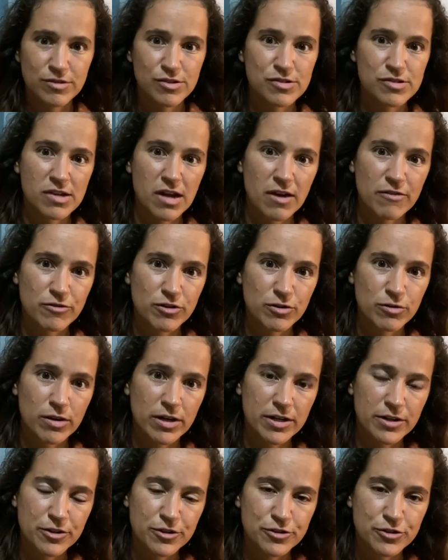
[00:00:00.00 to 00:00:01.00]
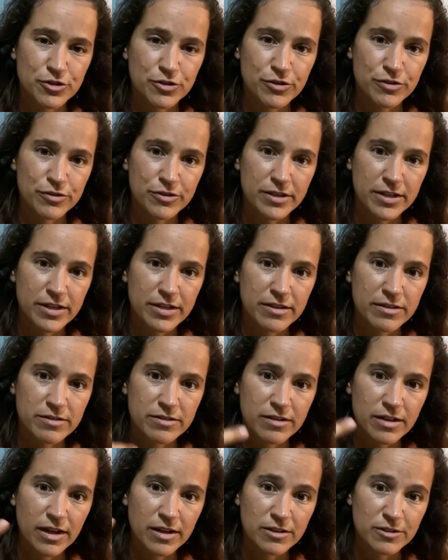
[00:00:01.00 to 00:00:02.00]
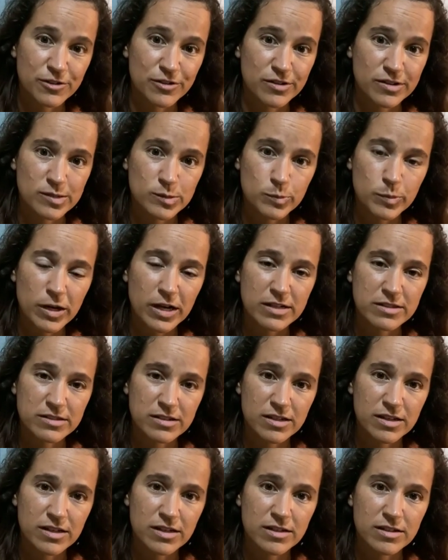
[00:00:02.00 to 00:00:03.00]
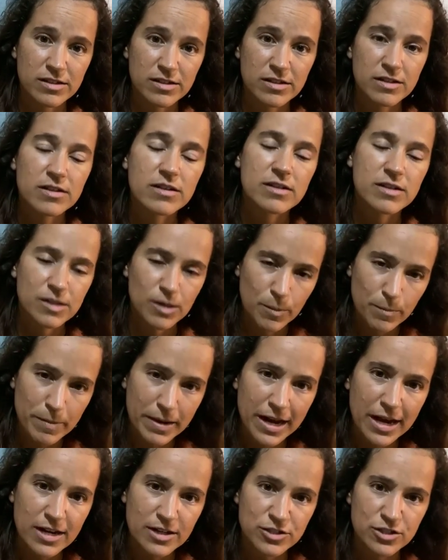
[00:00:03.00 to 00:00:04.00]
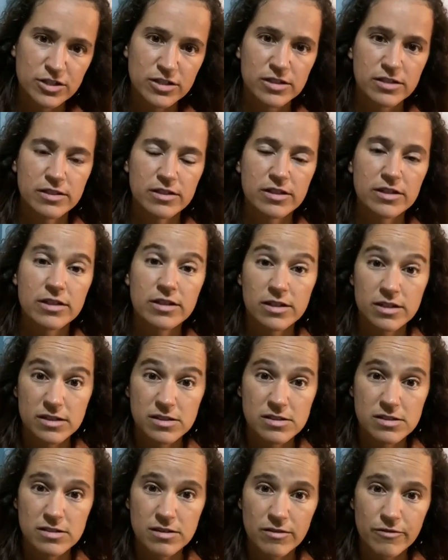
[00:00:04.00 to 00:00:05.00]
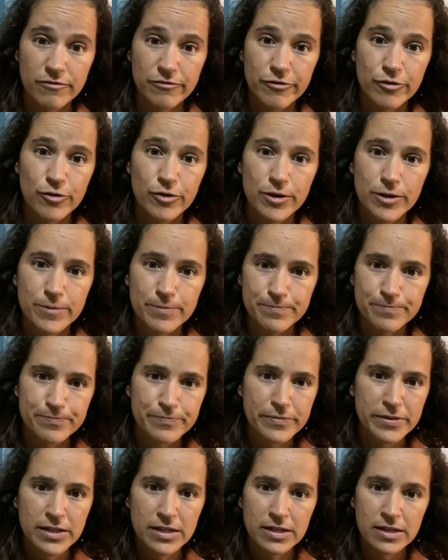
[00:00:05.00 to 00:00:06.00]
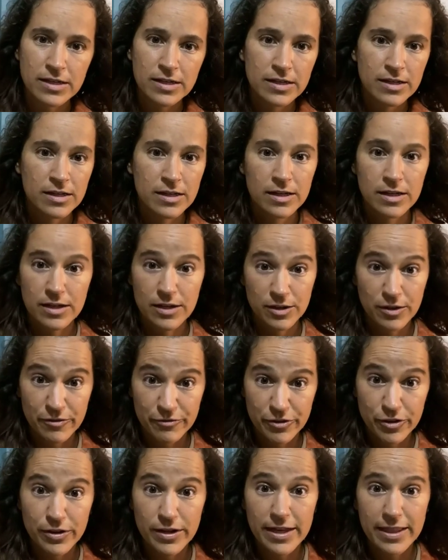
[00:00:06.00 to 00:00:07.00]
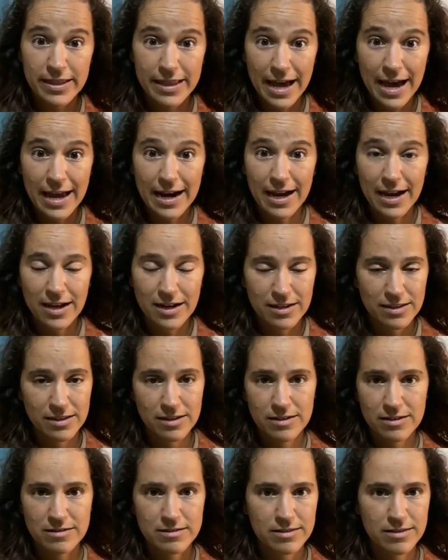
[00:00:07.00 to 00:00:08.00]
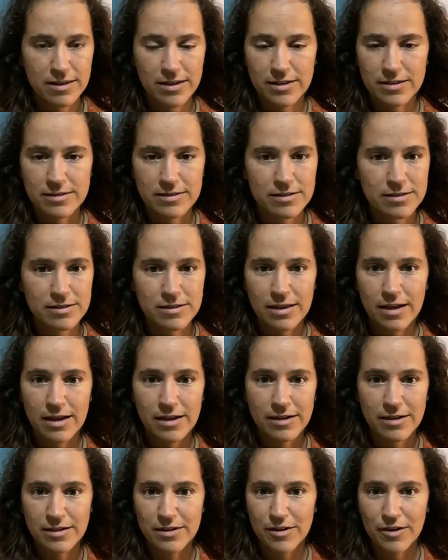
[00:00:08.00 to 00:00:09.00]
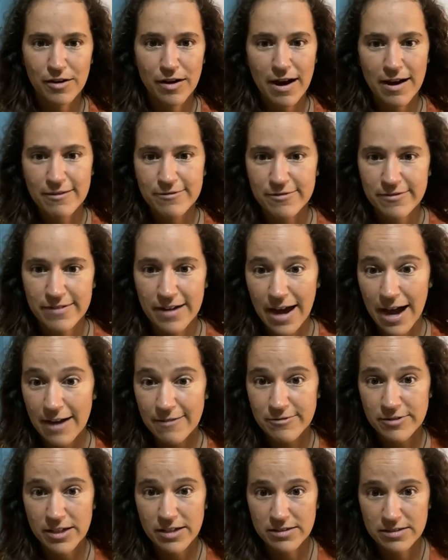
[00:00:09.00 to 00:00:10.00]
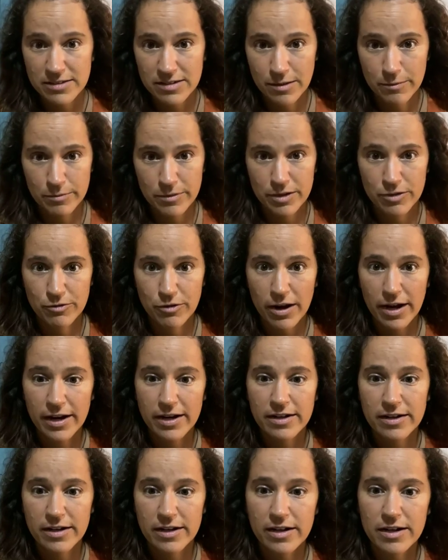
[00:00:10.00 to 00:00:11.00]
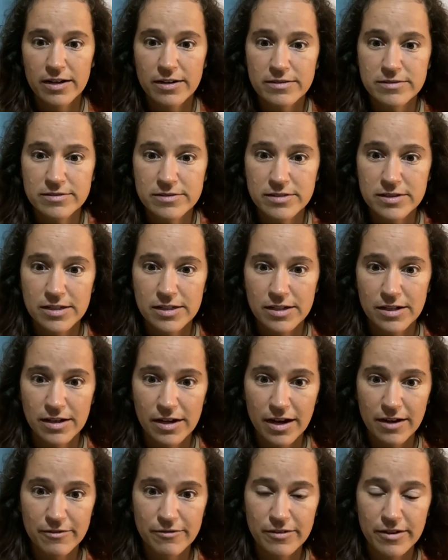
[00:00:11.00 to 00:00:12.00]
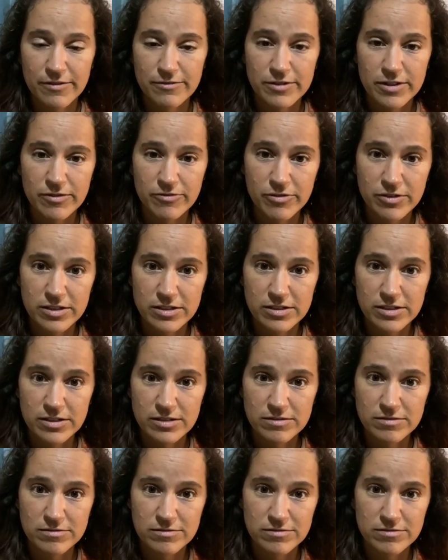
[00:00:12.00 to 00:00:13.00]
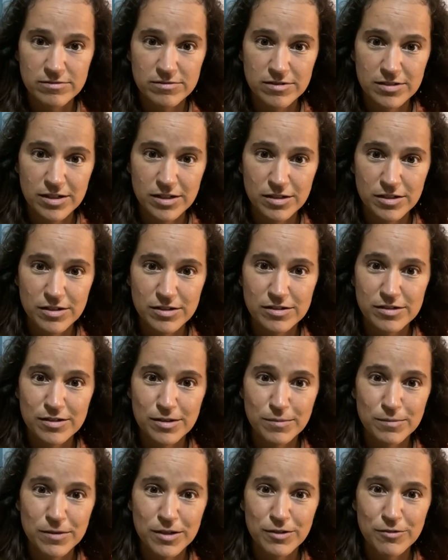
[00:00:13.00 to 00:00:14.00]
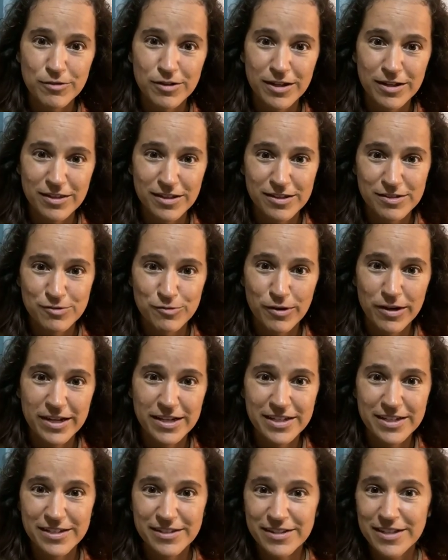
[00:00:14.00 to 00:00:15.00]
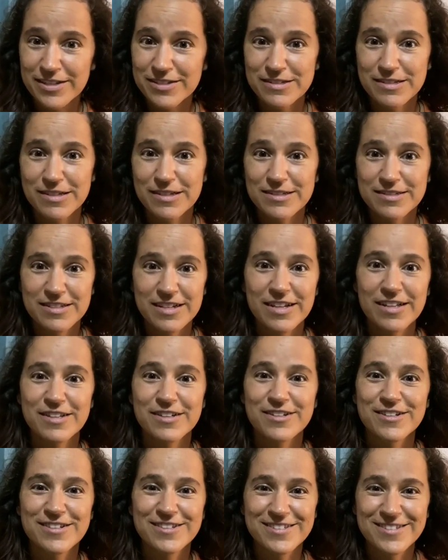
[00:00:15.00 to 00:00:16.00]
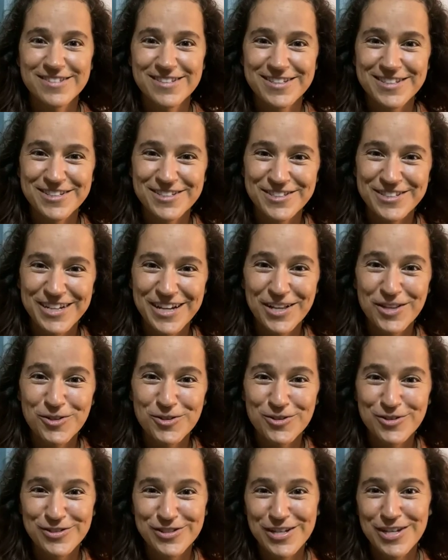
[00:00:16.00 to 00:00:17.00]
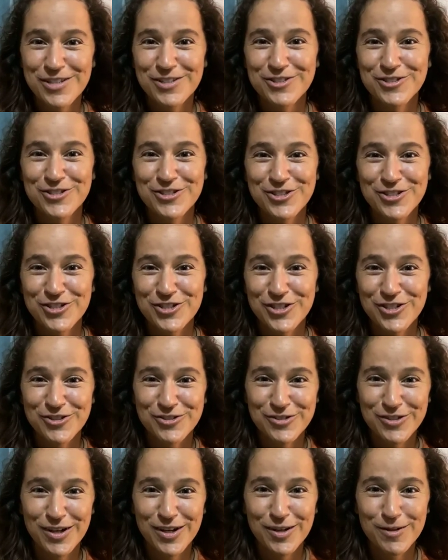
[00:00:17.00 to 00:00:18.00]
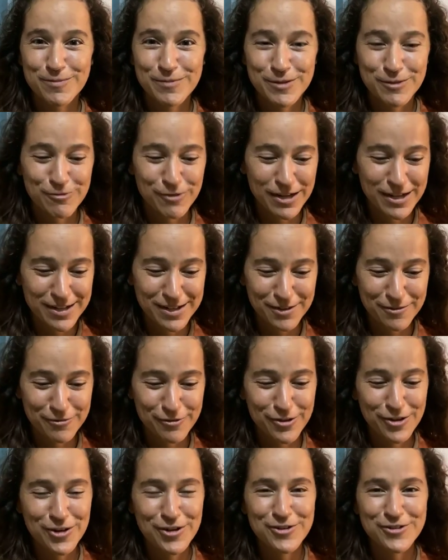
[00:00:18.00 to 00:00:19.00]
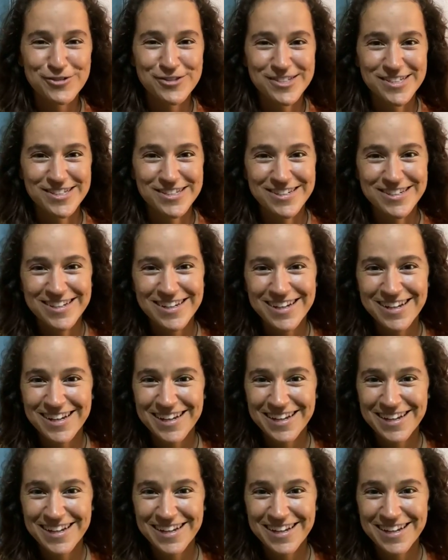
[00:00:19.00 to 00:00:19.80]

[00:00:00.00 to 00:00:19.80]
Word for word: discover what your truth is and to express it compassionately in some form you know if you get that out of this then you know i've i've done something right here you know i've, I've definitely done at least something right. That's Reiki. That's not Taylor. You know, Taylor Taylor just shows up and Reiki flows and